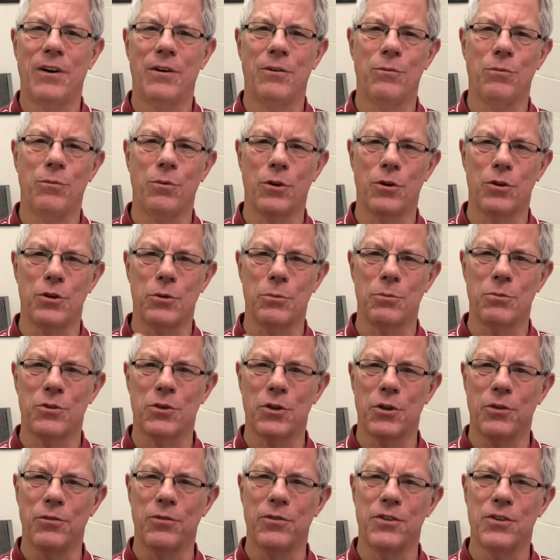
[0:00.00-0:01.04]
our worship
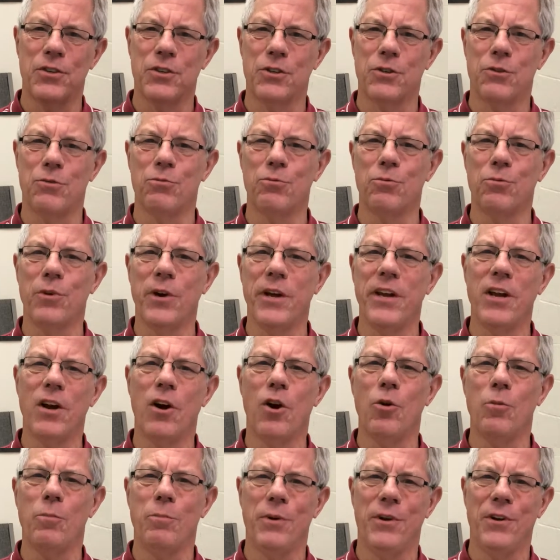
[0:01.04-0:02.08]
services
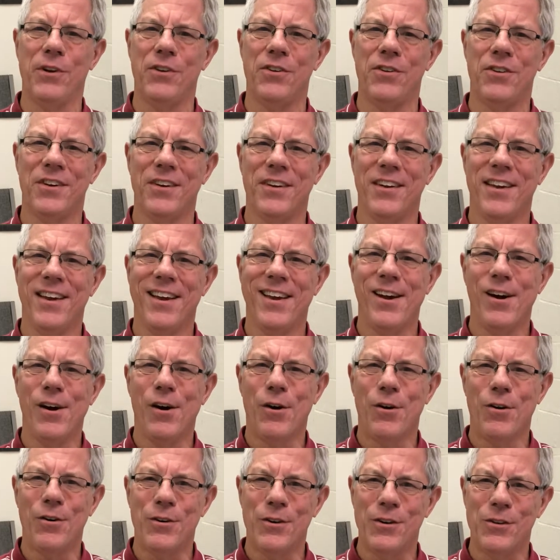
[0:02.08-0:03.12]
reopened
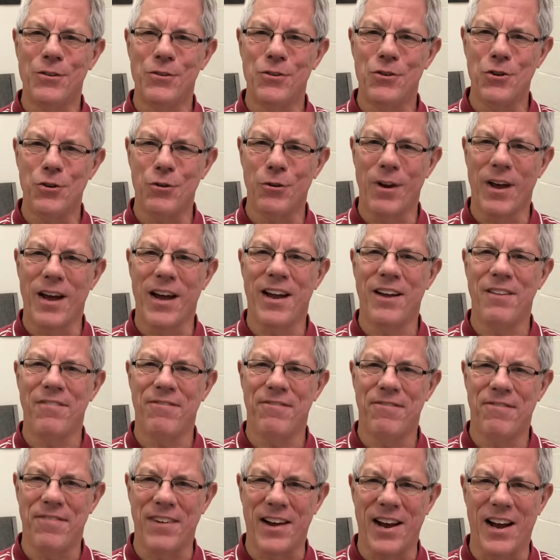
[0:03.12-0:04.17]
on July
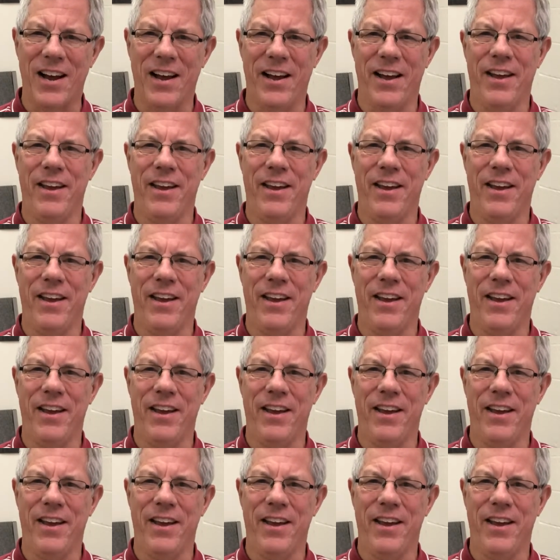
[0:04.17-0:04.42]
5.